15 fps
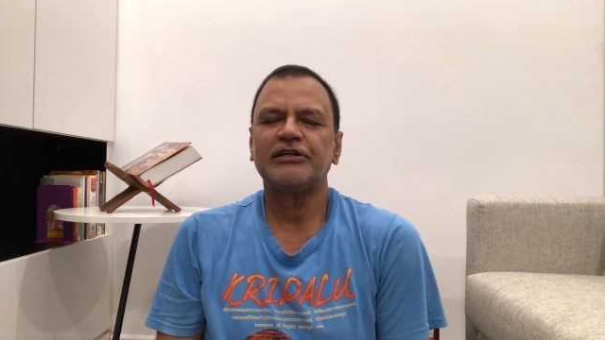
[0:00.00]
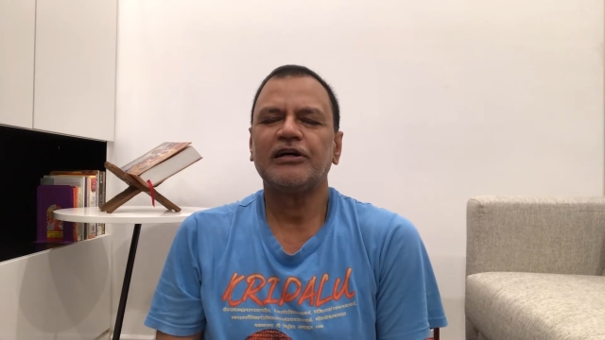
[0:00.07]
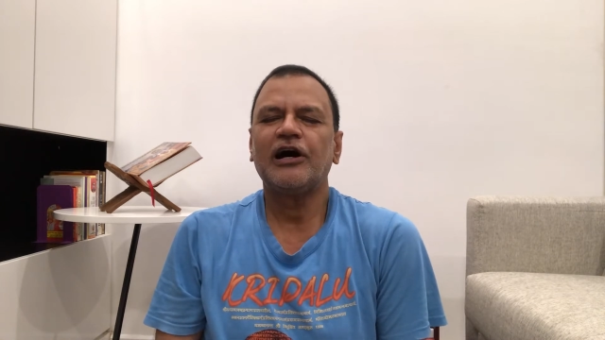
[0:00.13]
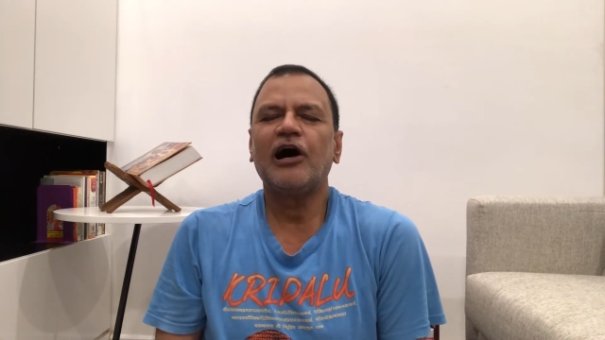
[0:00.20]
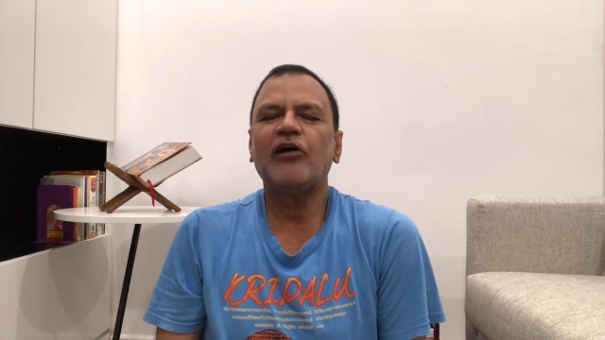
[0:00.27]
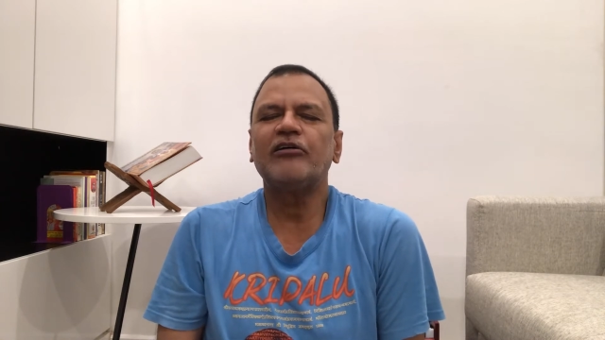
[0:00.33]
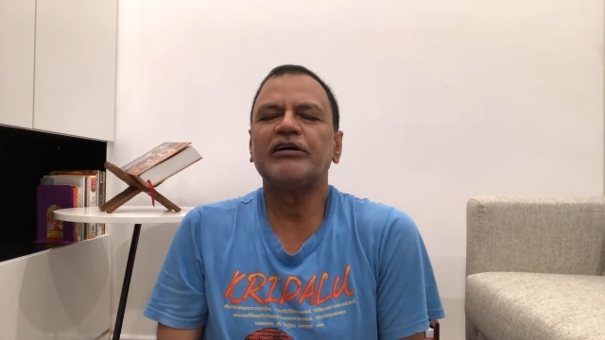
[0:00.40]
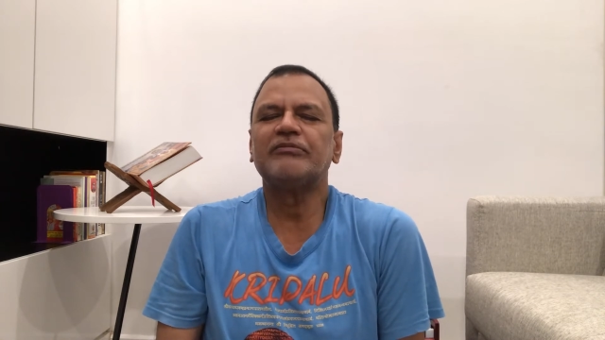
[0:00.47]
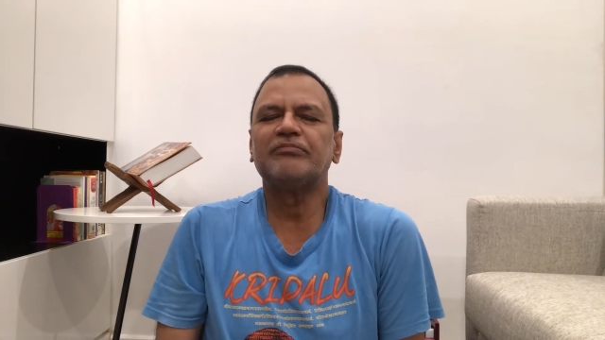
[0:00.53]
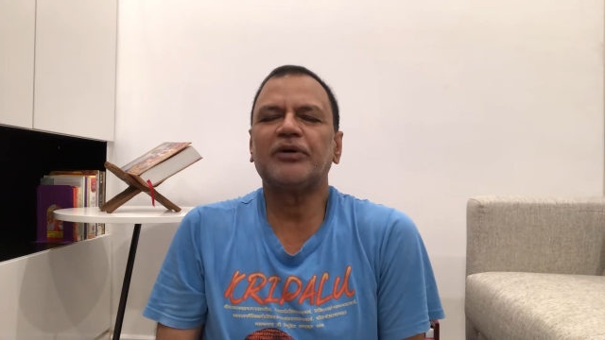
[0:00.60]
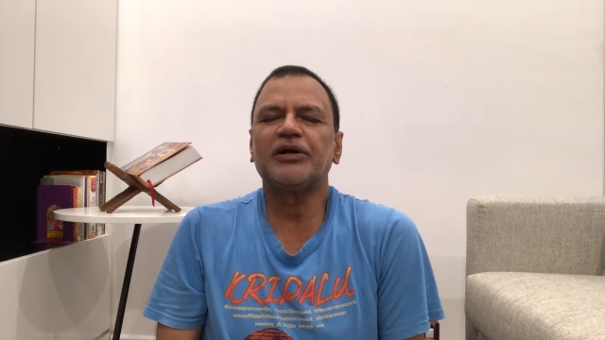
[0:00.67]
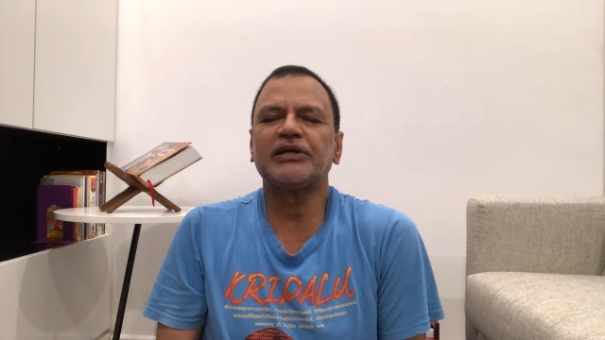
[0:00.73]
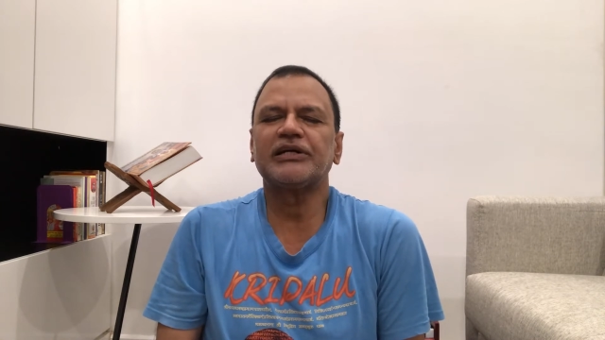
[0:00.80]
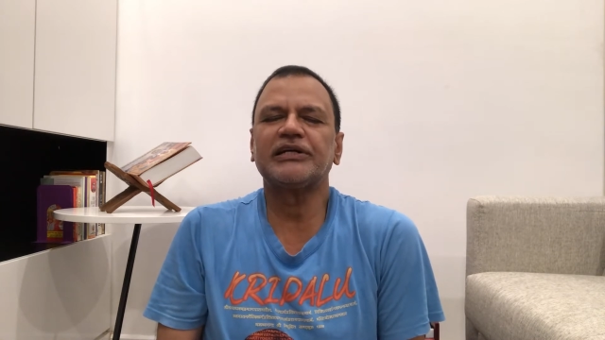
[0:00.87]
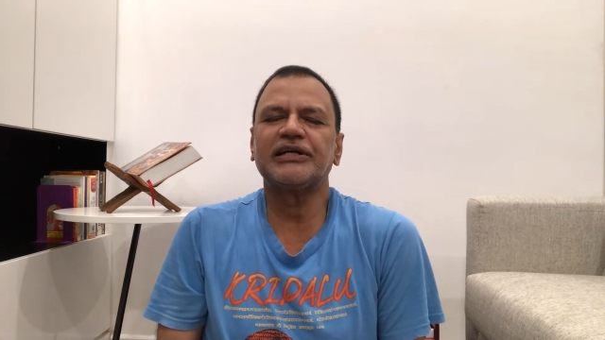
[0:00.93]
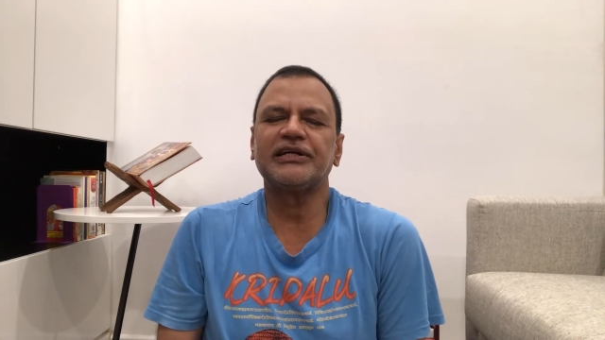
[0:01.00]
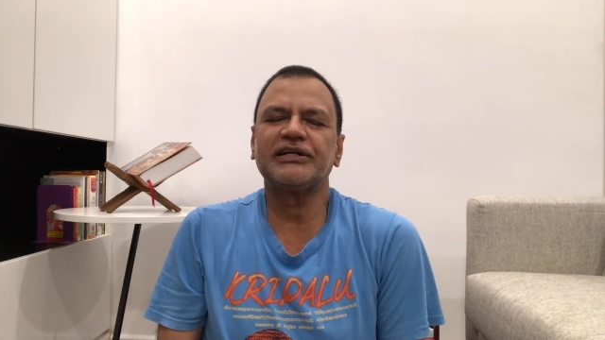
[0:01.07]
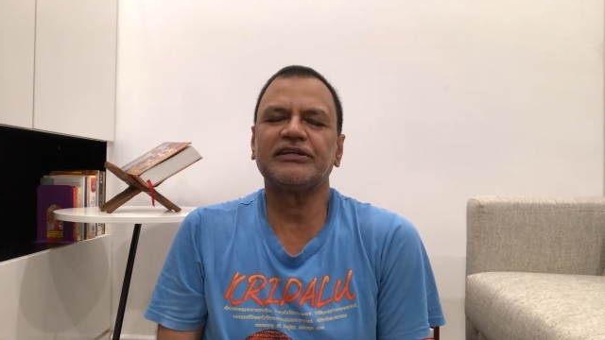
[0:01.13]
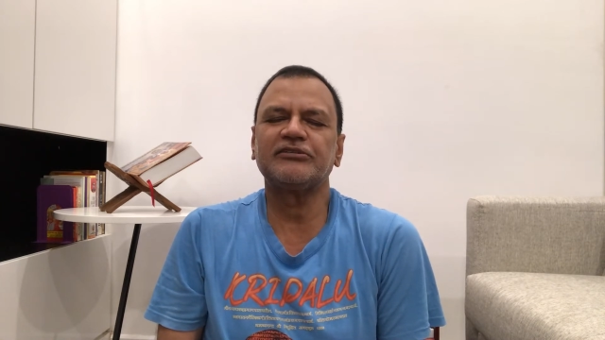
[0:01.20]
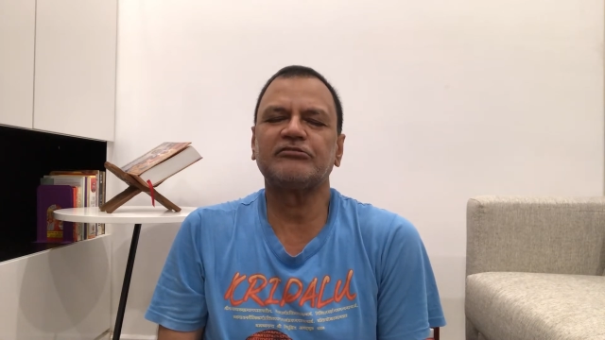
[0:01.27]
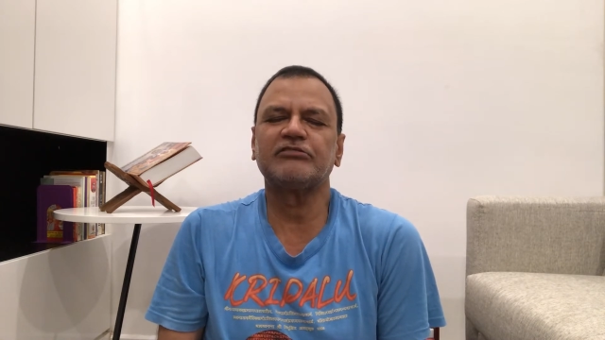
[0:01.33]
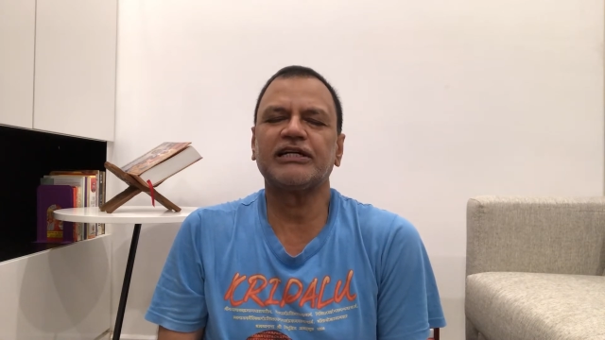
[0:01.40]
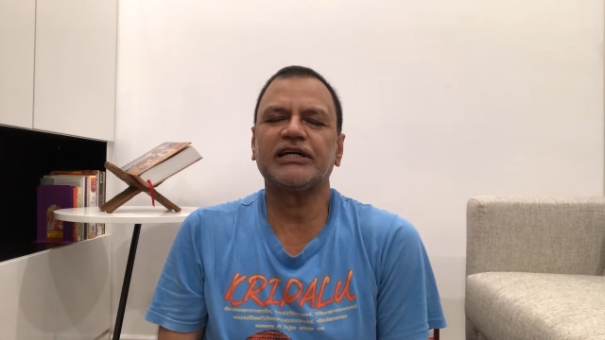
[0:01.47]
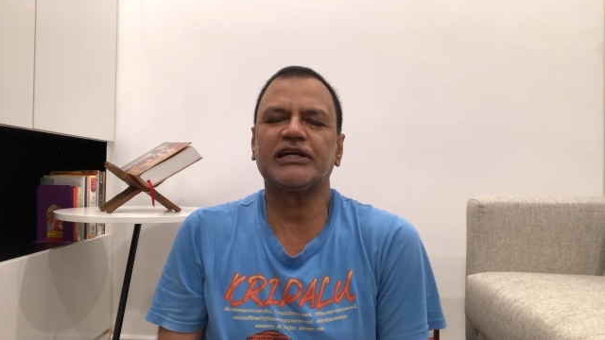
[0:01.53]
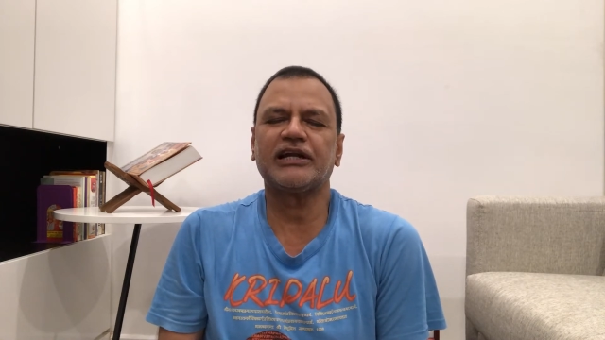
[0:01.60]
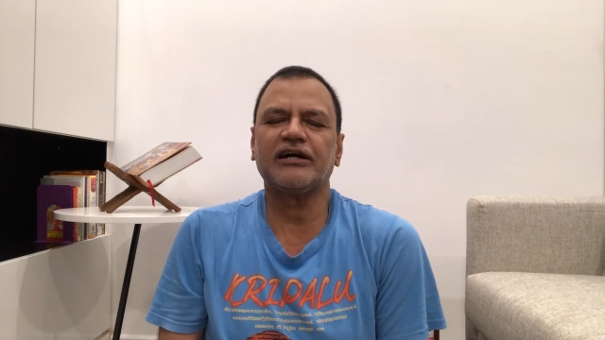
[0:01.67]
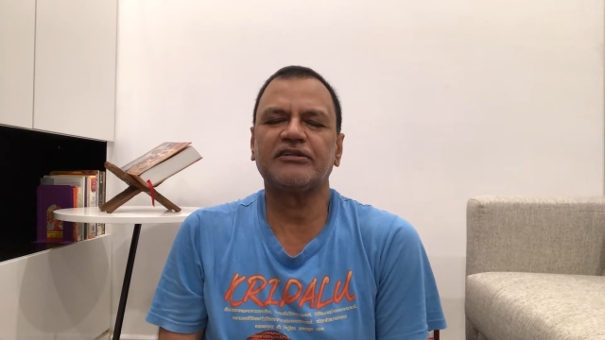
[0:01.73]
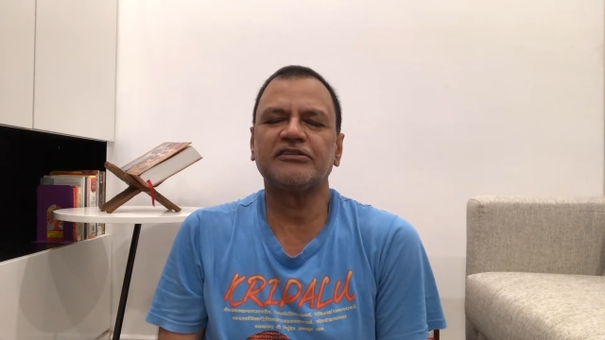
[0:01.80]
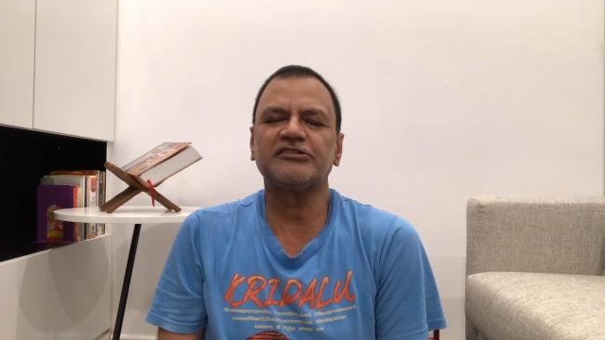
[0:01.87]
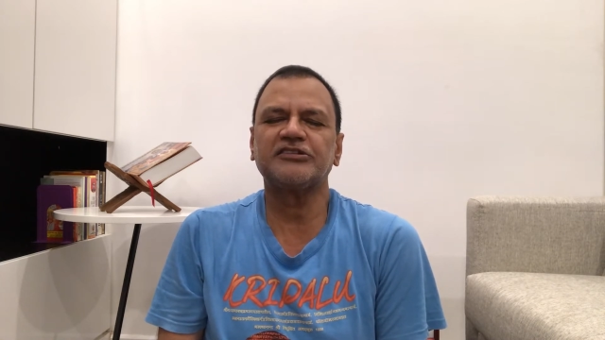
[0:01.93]
how important it is we can
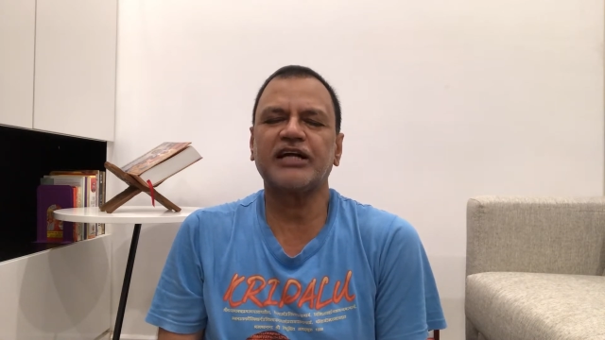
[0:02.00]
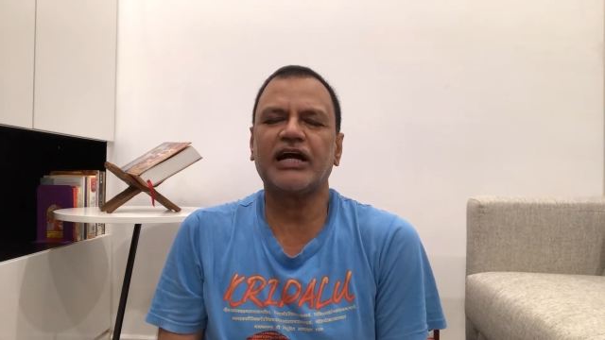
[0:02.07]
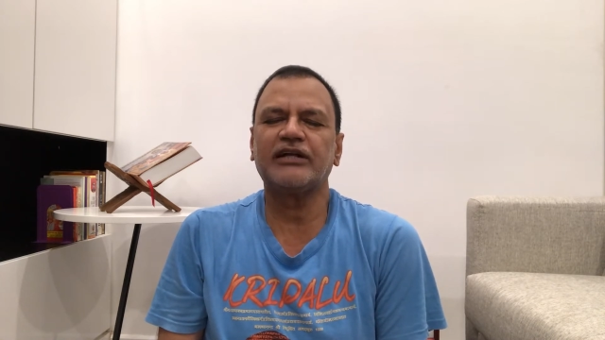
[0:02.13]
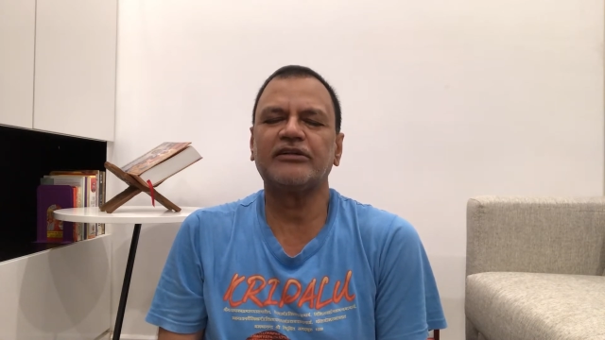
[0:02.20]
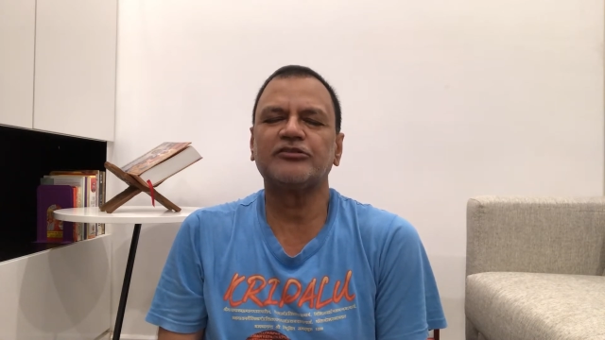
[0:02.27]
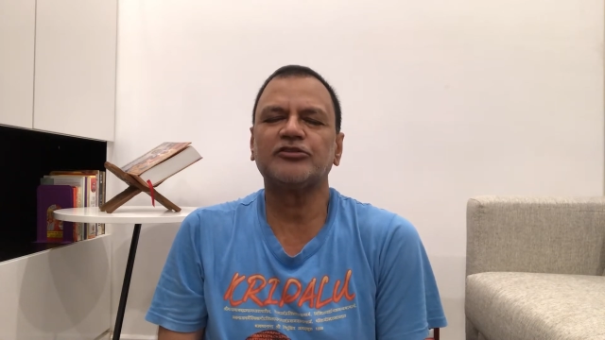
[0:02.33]
understand.